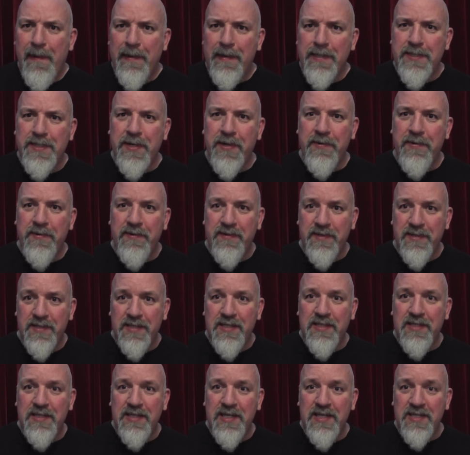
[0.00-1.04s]
So
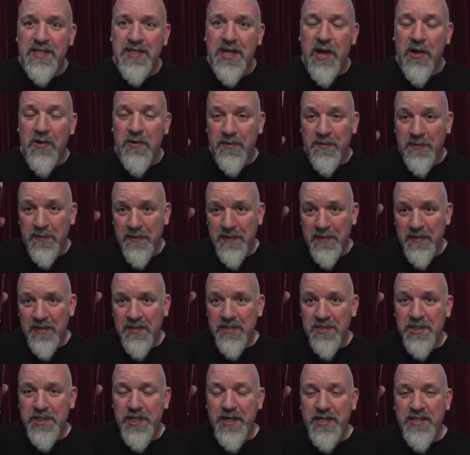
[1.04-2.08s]
just go.
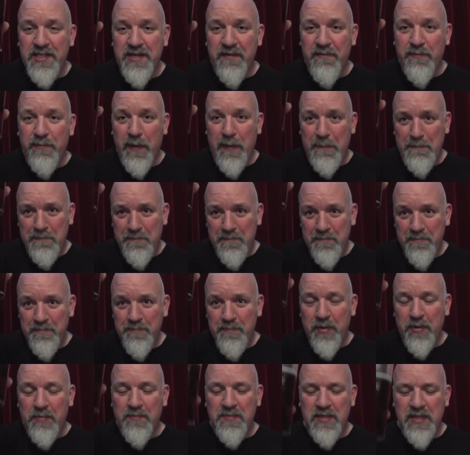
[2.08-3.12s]
Cheers, everyone.
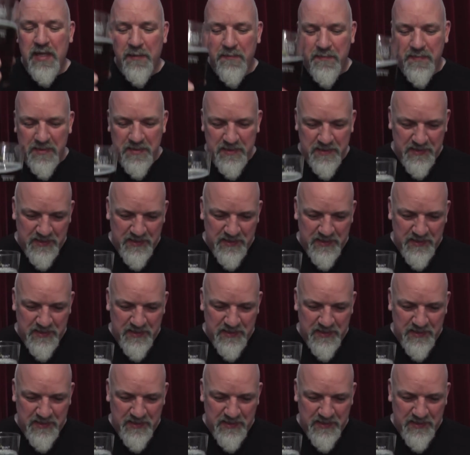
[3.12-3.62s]
Bottoms up.